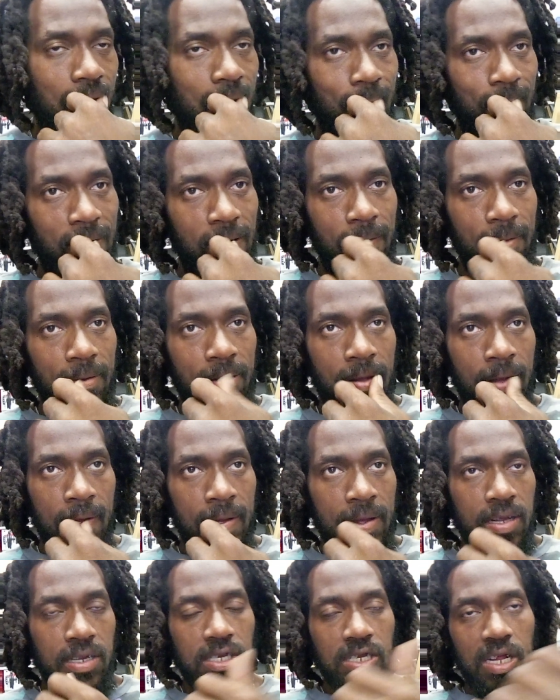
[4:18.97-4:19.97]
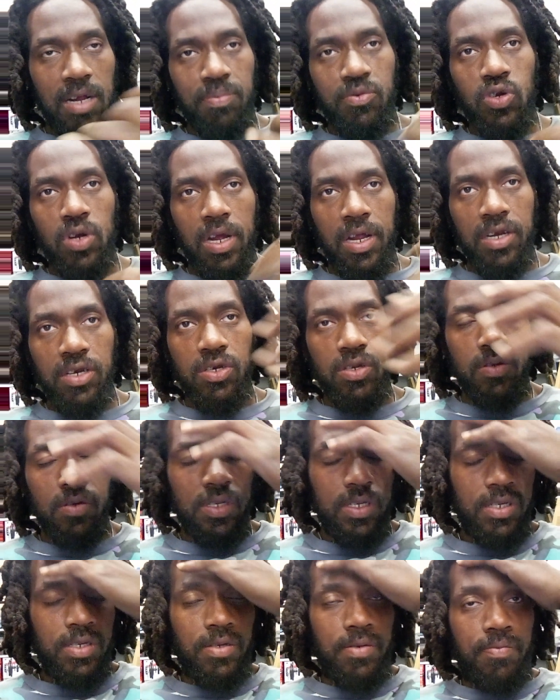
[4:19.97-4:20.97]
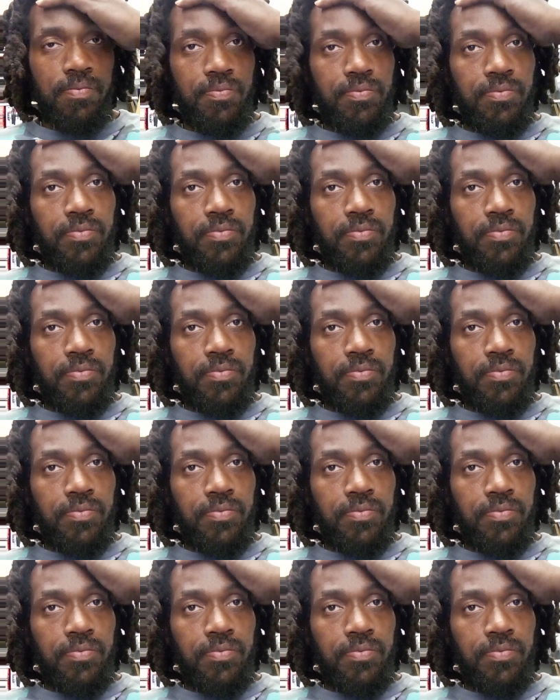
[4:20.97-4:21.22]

Come on. Stop trying to do this.